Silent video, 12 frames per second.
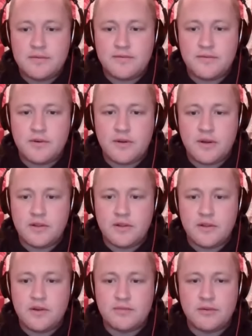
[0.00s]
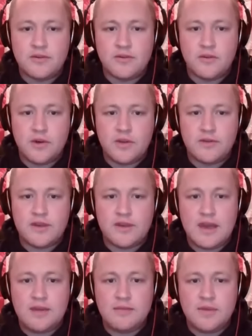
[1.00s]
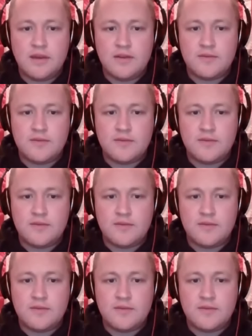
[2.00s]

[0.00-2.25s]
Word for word: for a large majority of this game. Sure. They